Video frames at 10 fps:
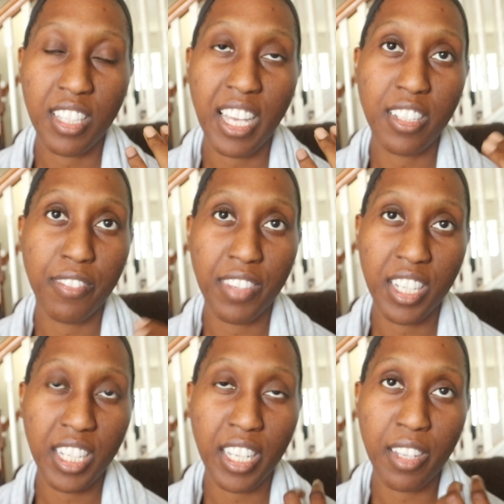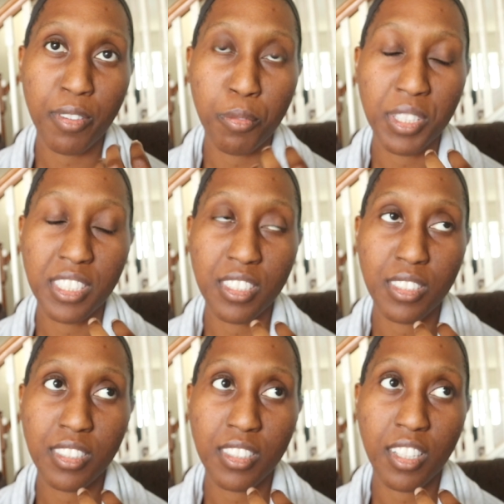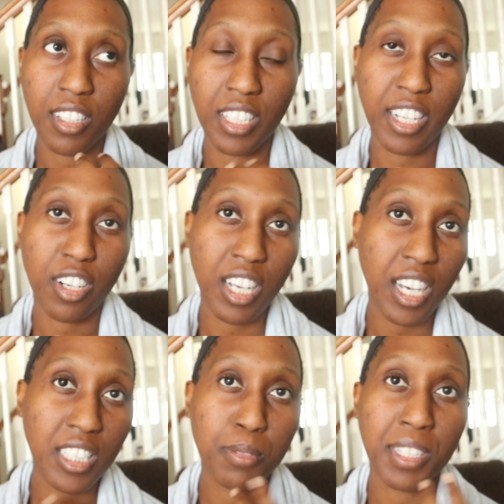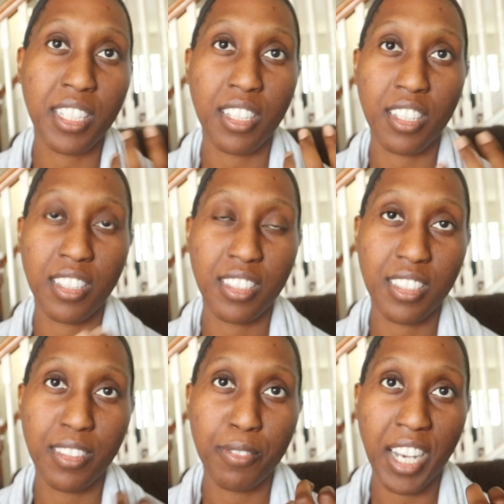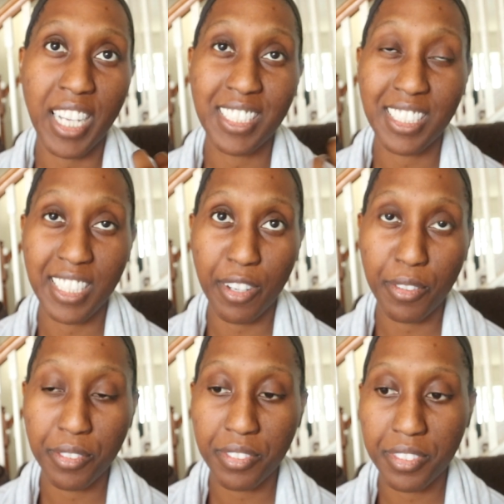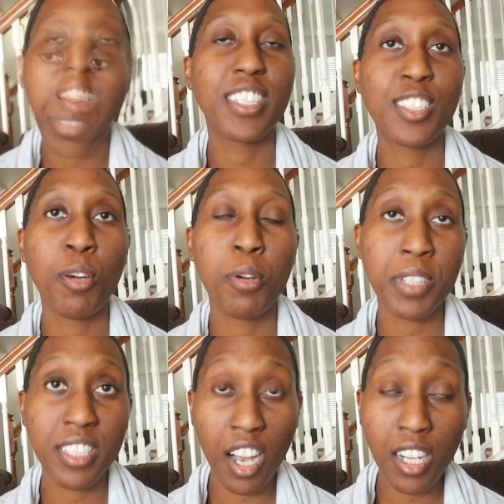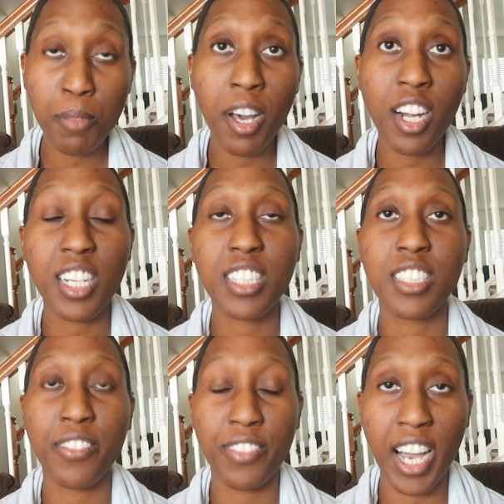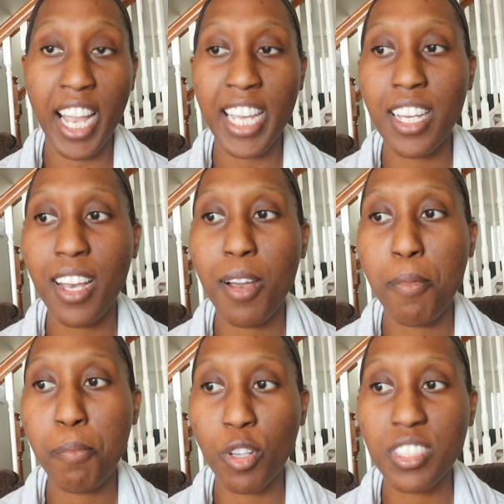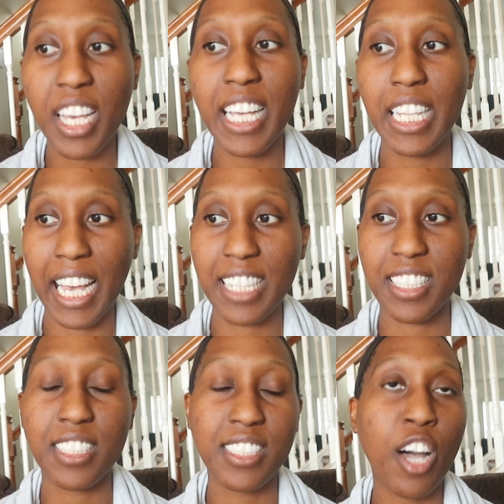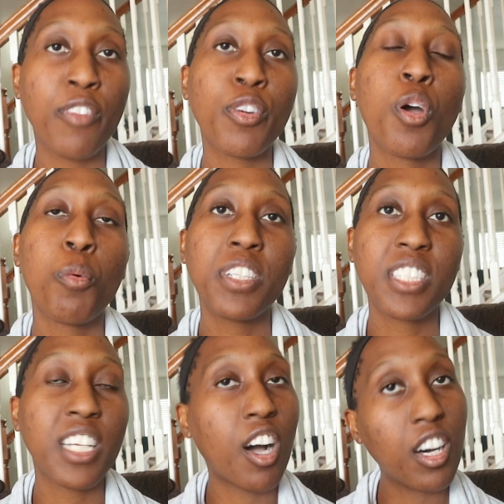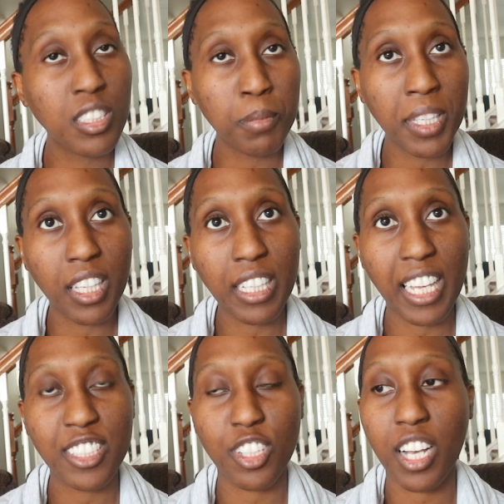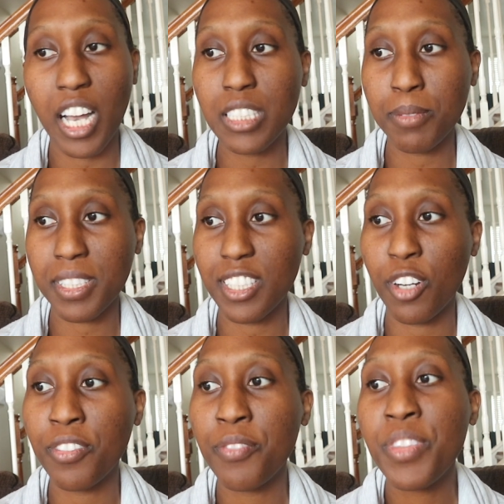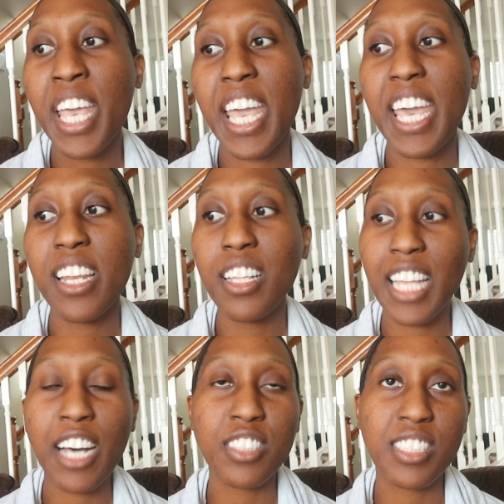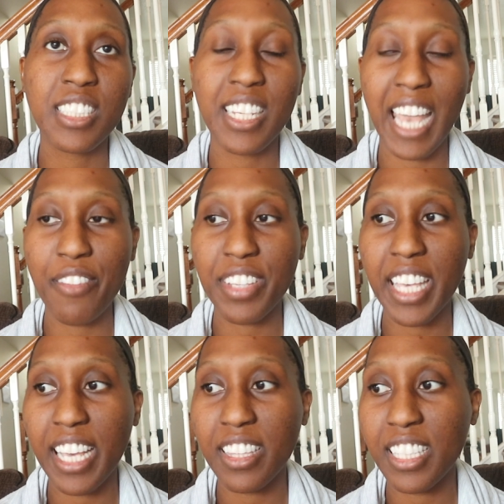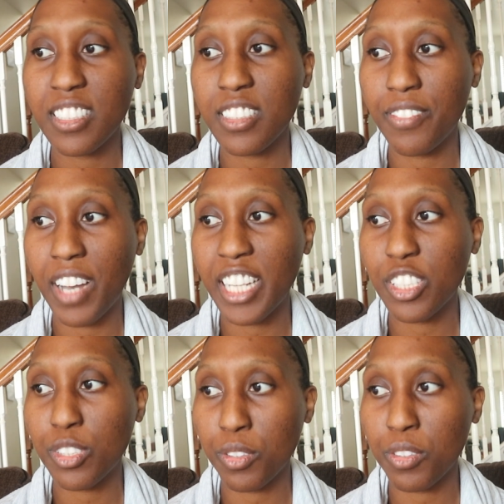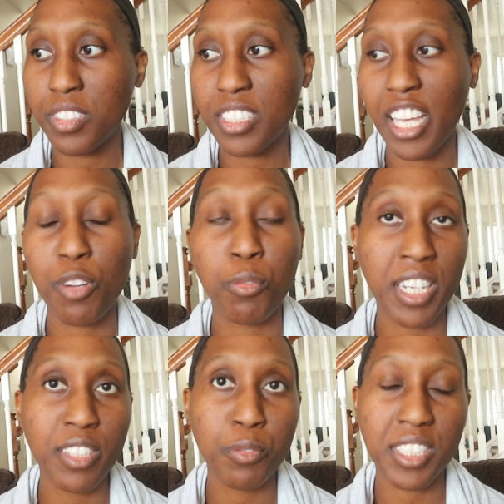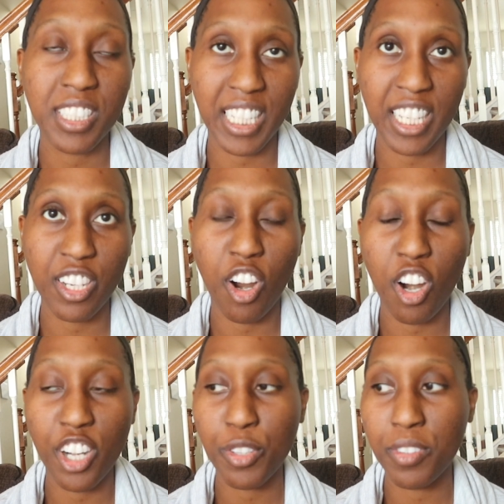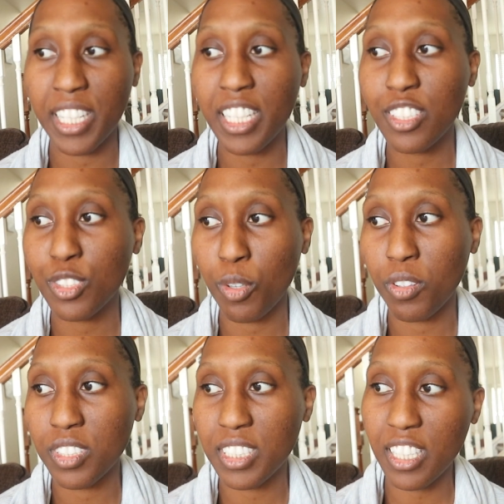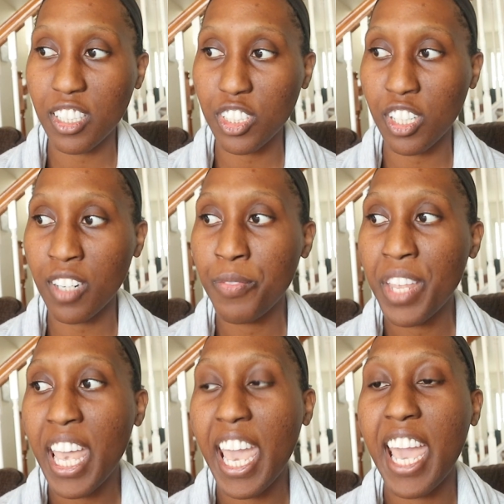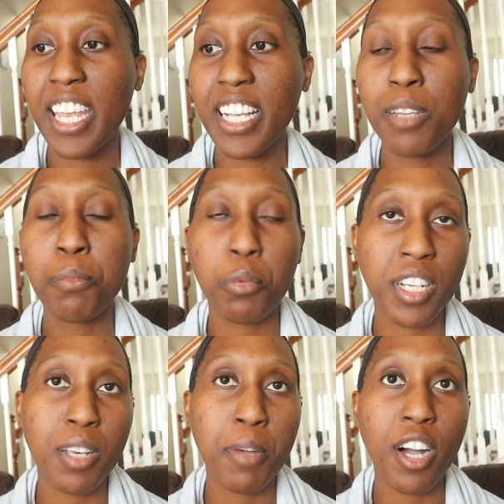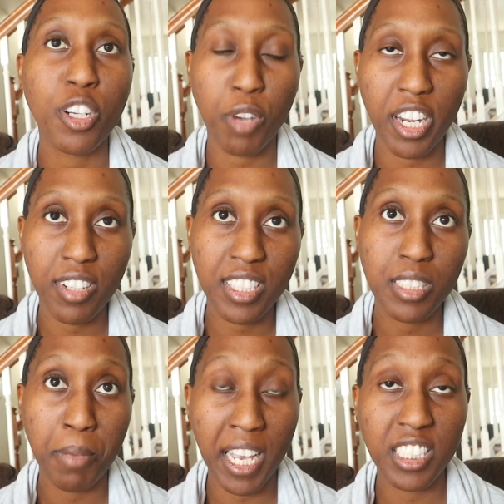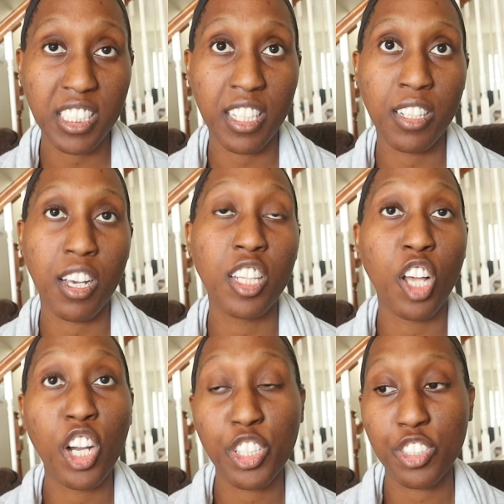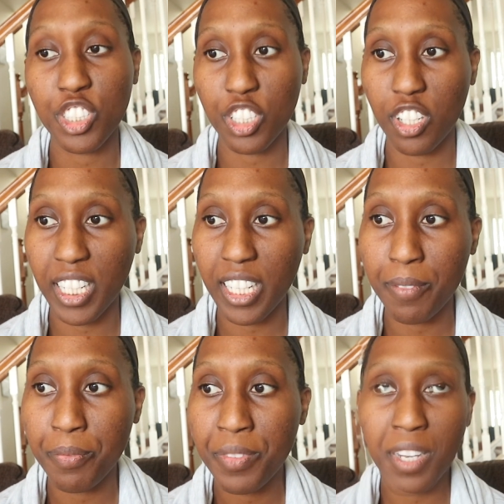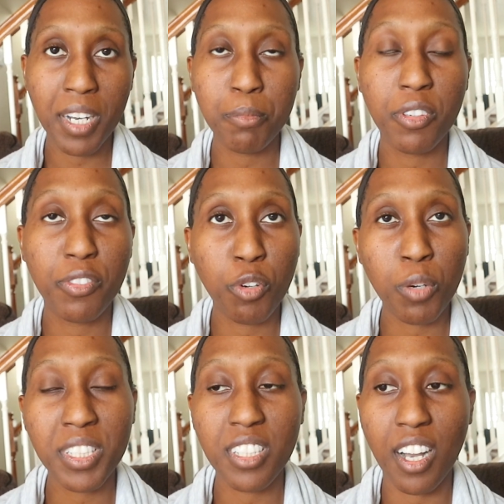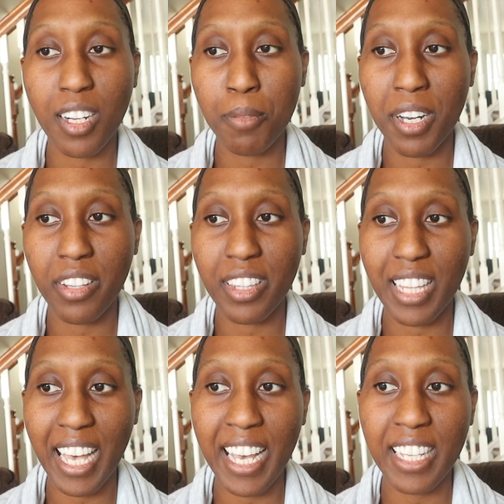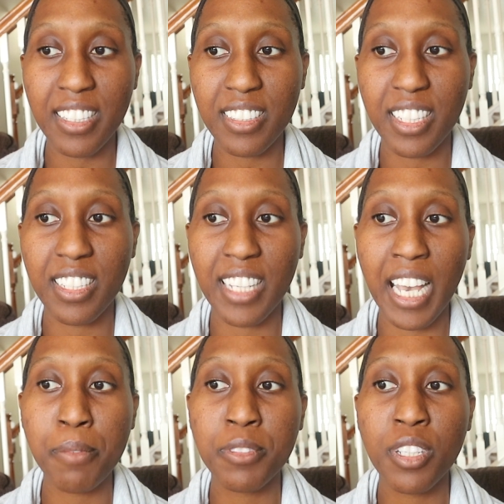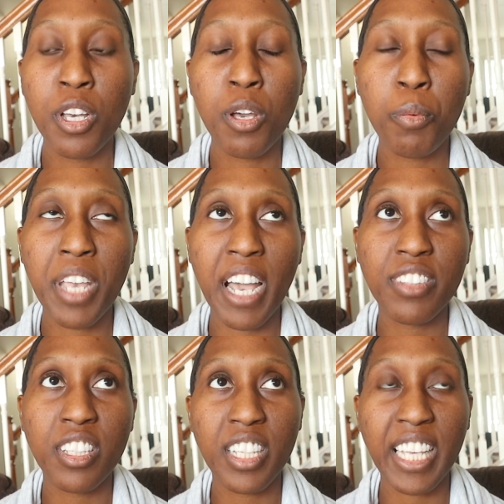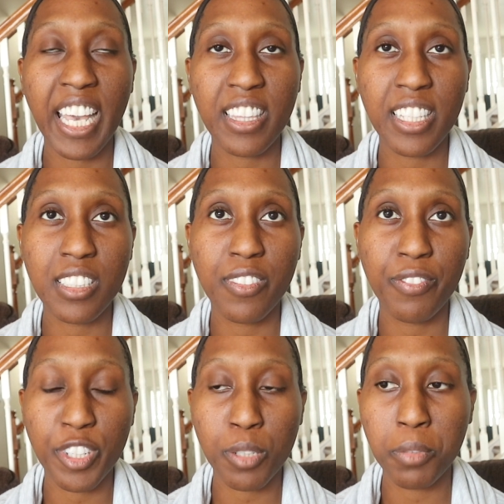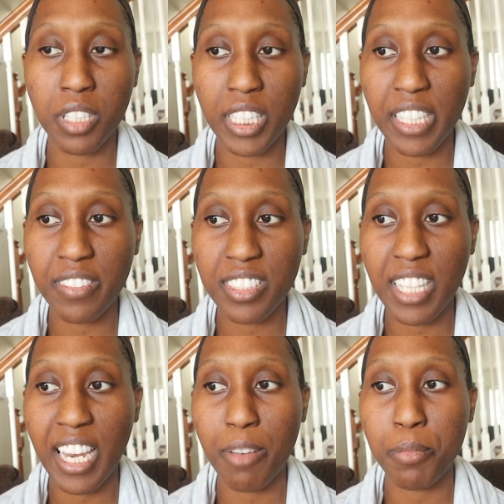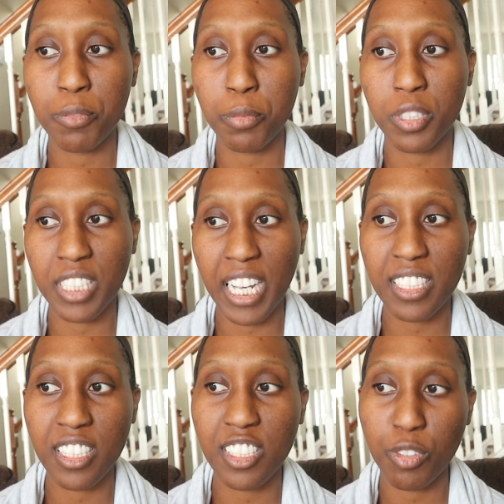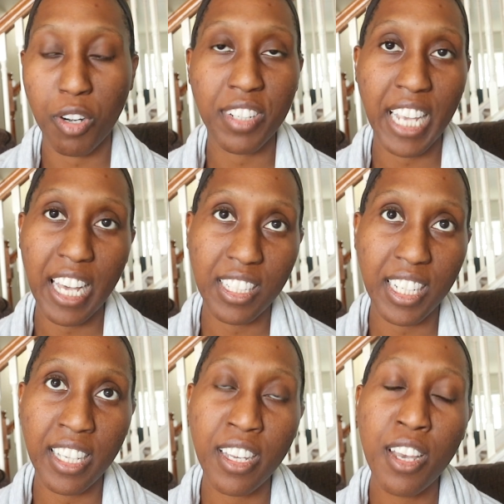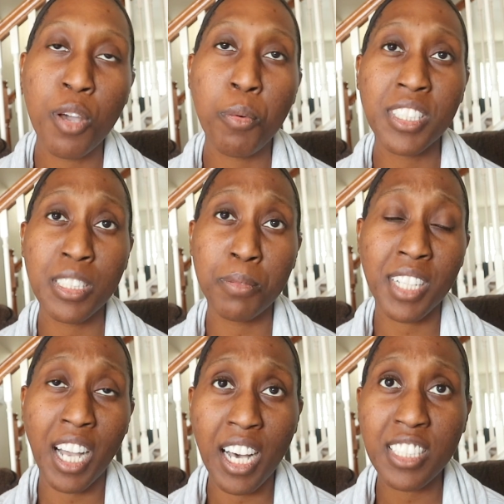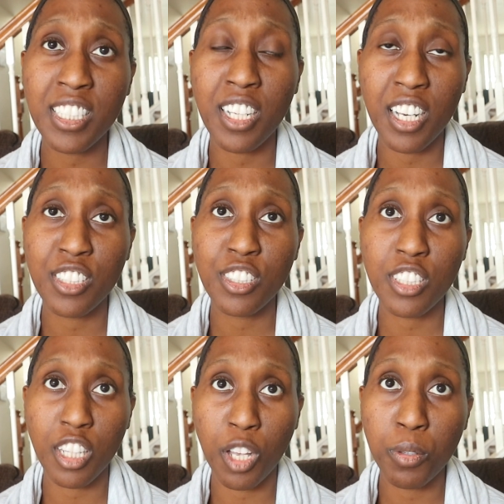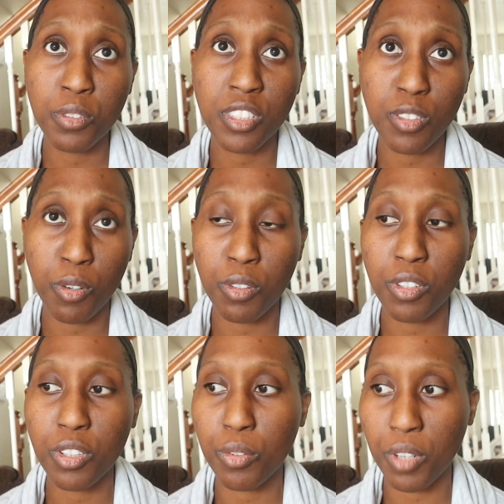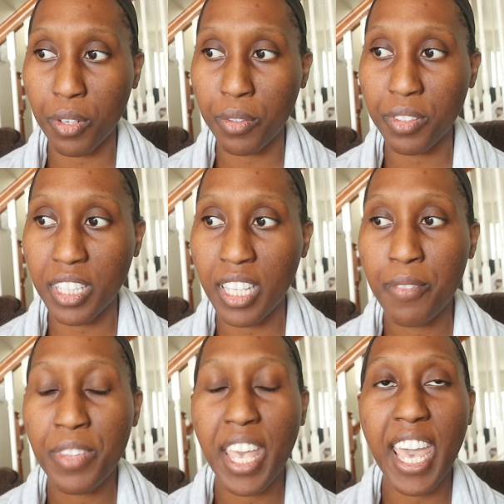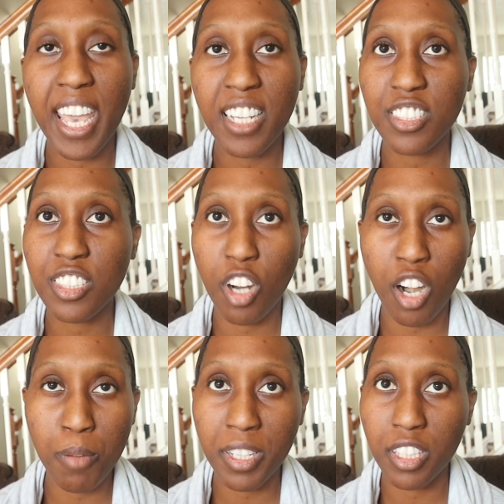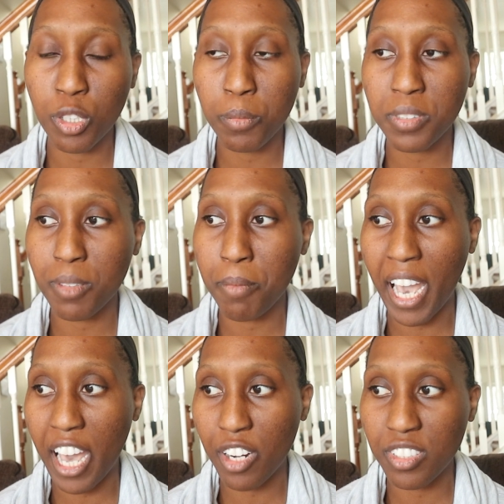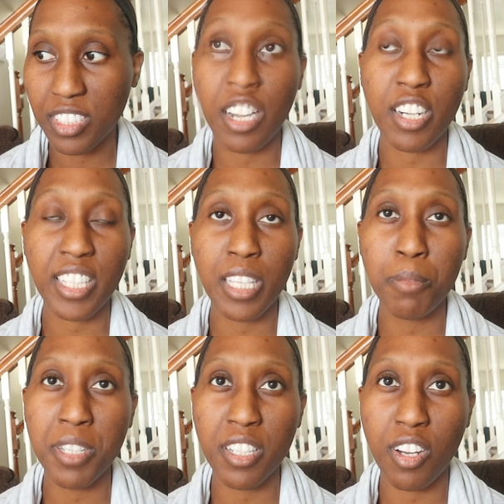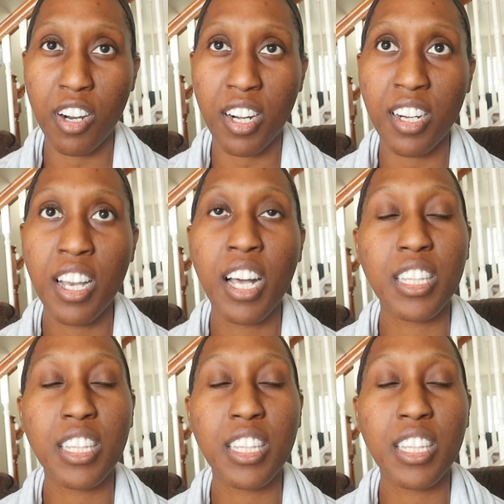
that divinity, which is like our cosmic divine self. So when we talk about our divine multi-galactic self, which can also be looked at as our cosmic self, it allows us to navigate these divine truths that are written within our unique soul signature, and it can bring about greater expansion along your journey. But before we talk about that in depth, we have to look at these fear beliefs that have been projected into our reality, which has been causing us slow soul growth and just karmic loops and patterns that are keeping our